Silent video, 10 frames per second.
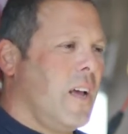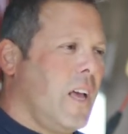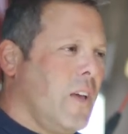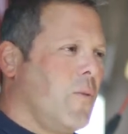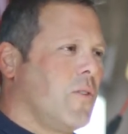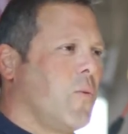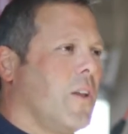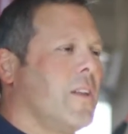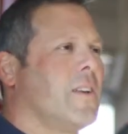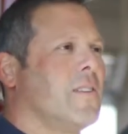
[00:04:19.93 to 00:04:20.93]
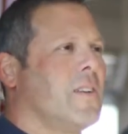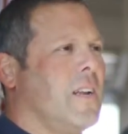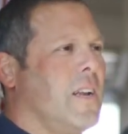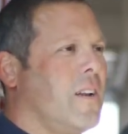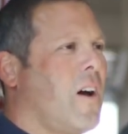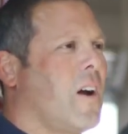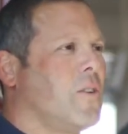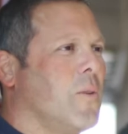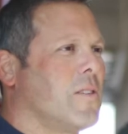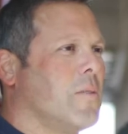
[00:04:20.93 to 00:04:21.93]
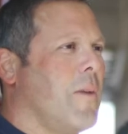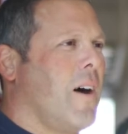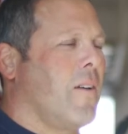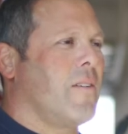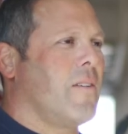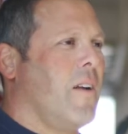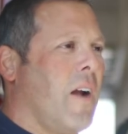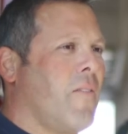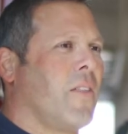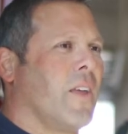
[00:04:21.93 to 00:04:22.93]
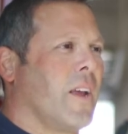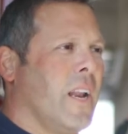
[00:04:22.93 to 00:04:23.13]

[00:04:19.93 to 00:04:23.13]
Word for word: he was willing to sit and talk to us about everything.